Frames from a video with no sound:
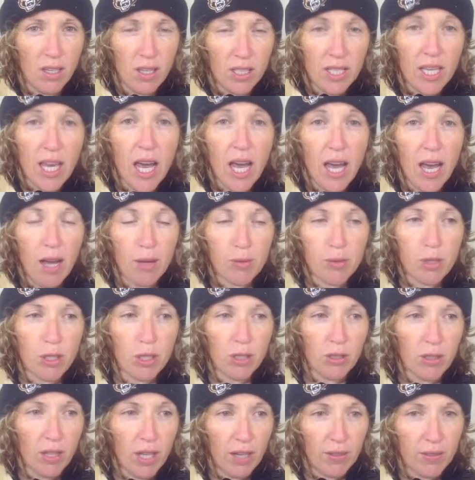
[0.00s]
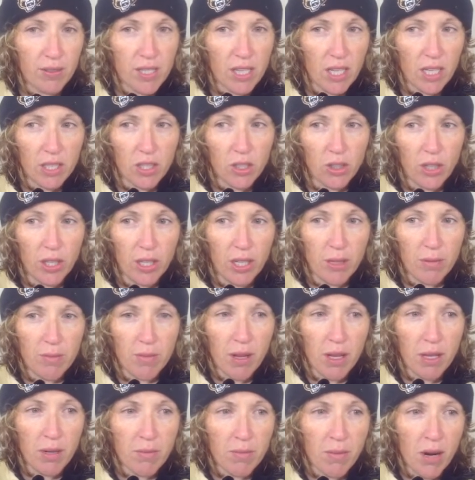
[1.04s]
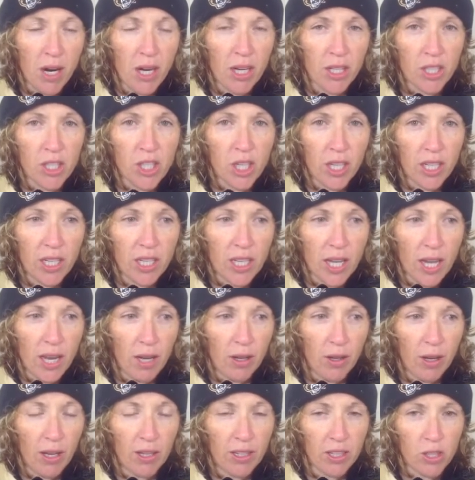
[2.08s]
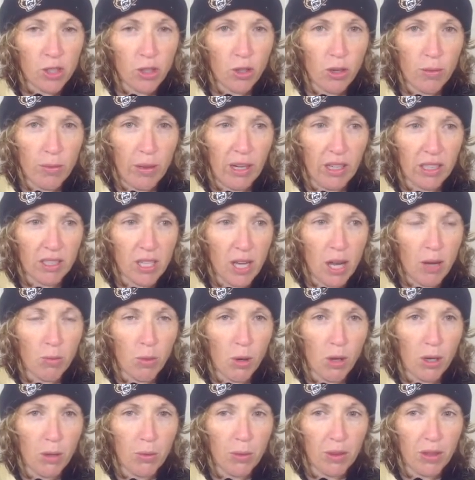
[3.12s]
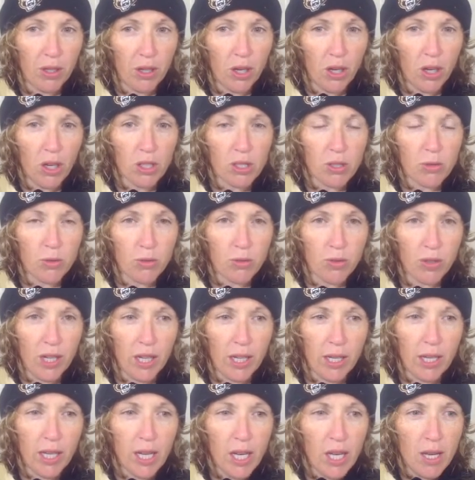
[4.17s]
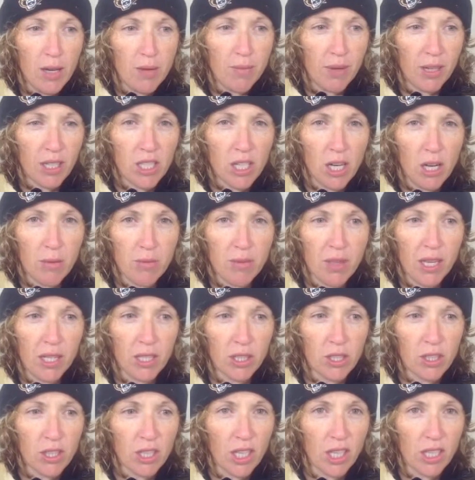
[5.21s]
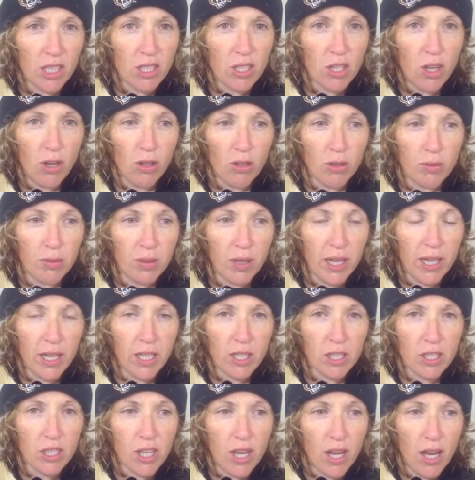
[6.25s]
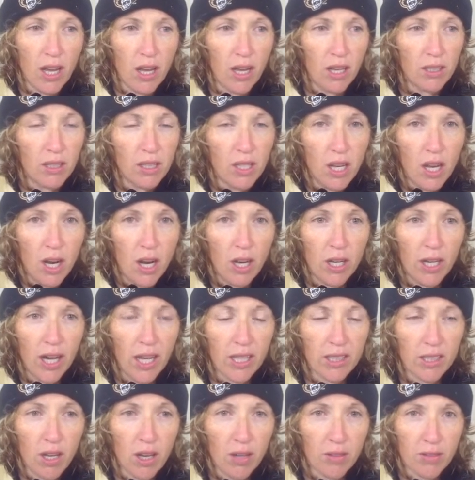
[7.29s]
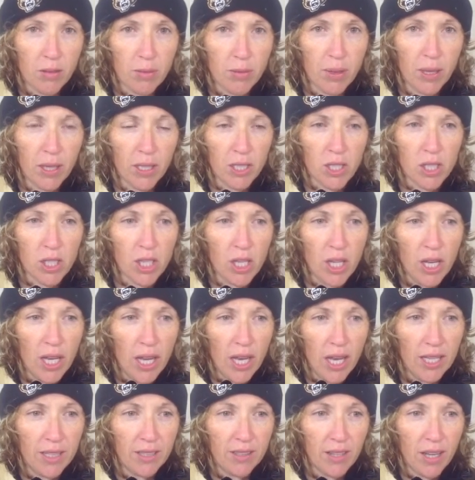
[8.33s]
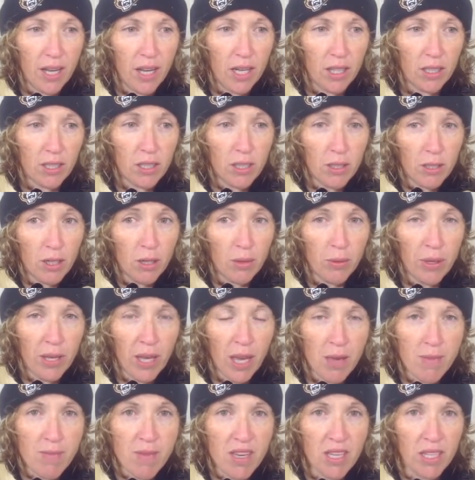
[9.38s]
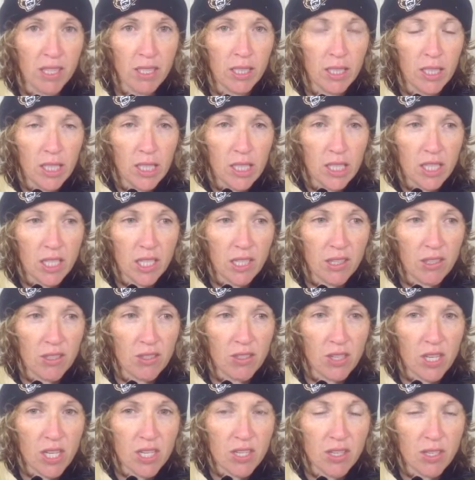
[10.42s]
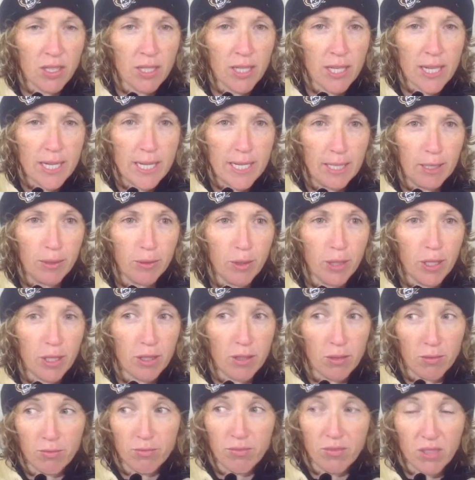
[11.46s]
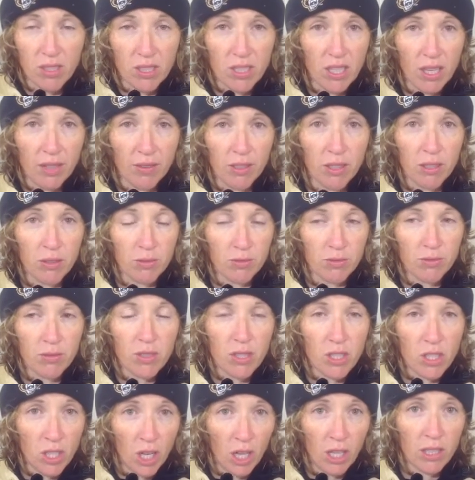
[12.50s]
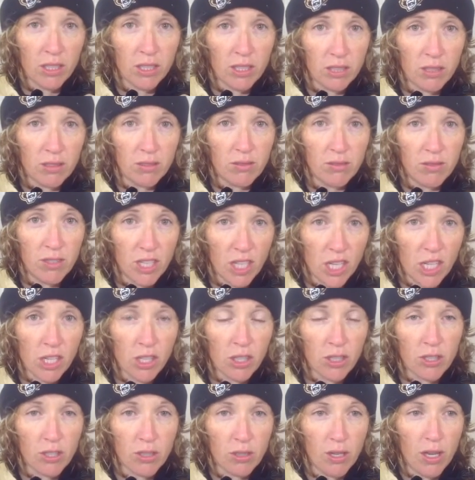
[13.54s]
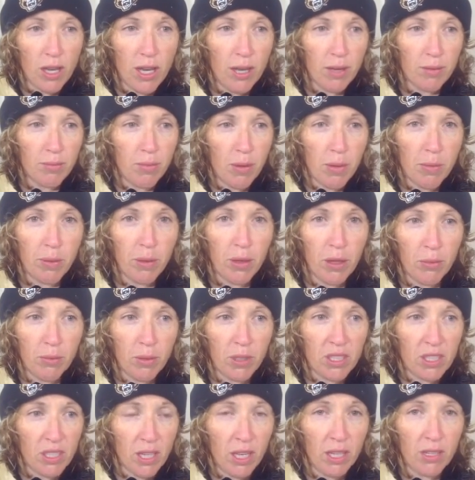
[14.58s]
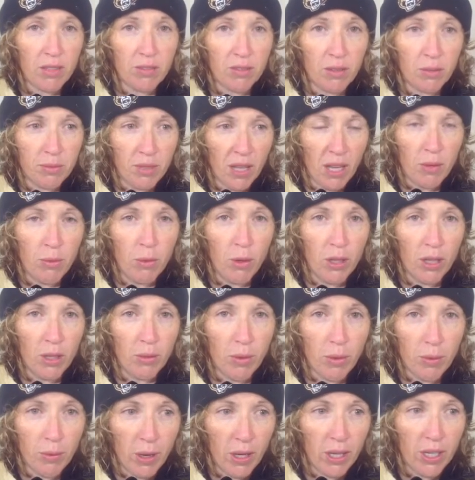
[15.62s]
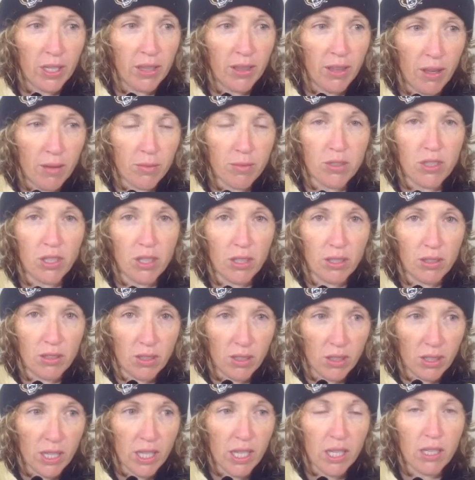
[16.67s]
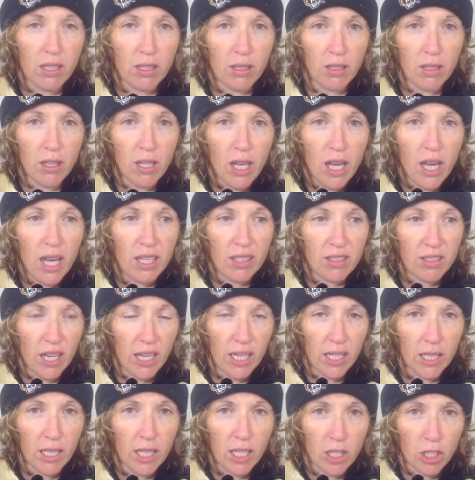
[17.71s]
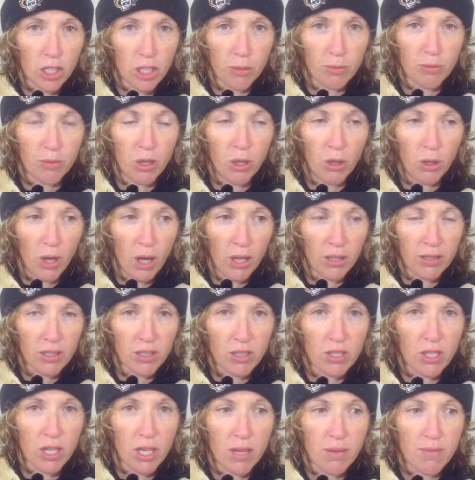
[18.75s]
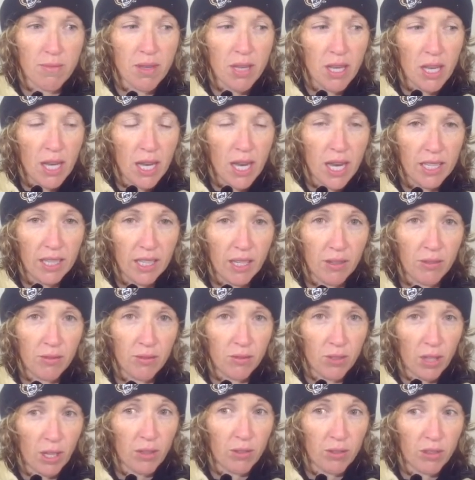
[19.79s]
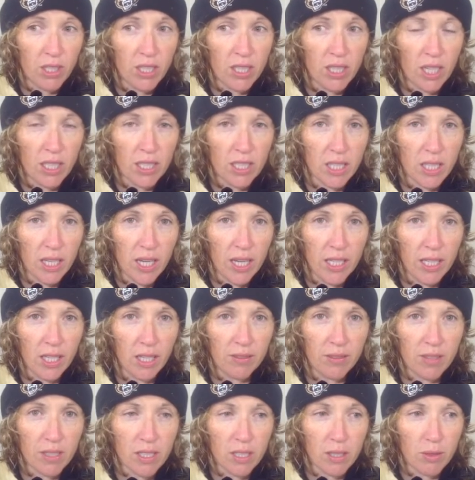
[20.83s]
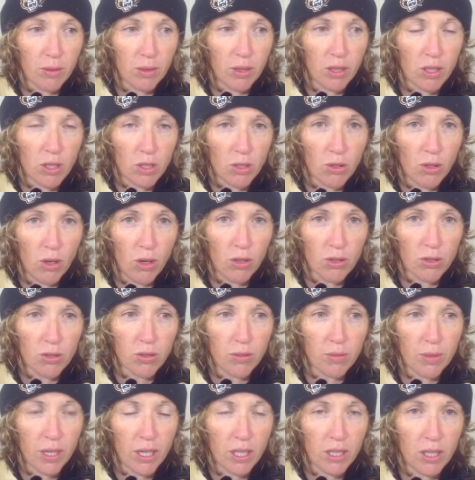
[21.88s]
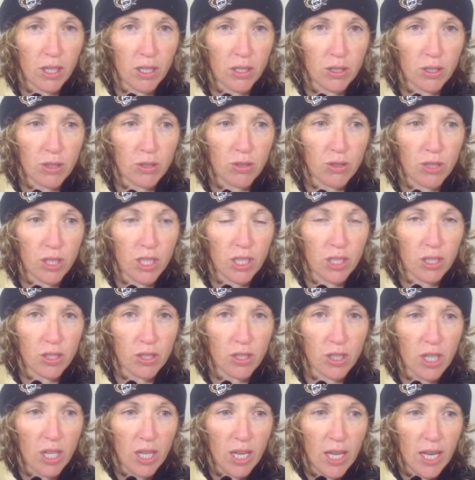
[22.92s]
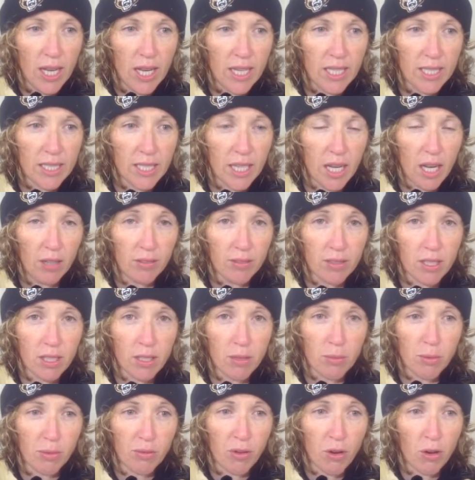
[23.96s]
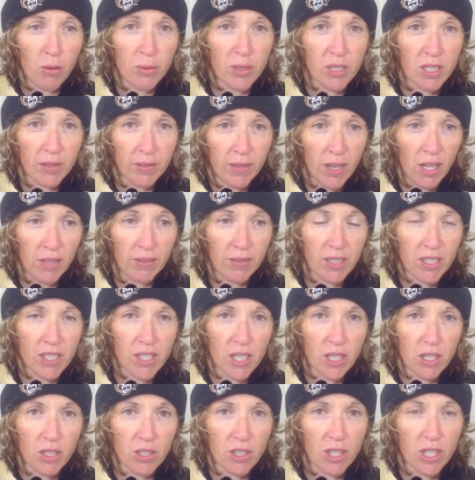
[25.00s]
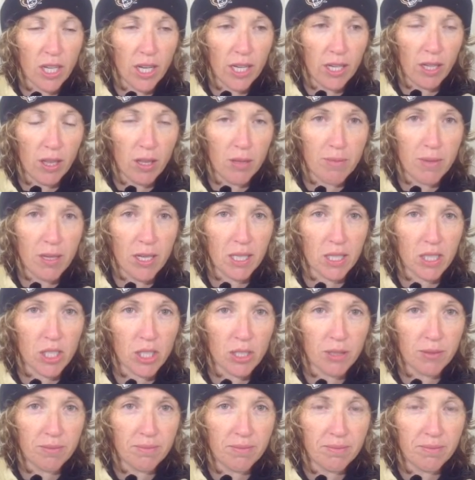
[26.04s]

Yeah, absolutely. Obviously, I joined in March and had a short amount of time working with the girls. It was really my job then just to get to know the players on and off the pitch. And, you know, we came in to this season with seven solid seniors, people that we said from day one that we wanted them to lead and take a leadership role on this team. And they did that tonight, obviously, with the two goals from our two seniors and obviously the performance of all of our seniors tonight on the pitch.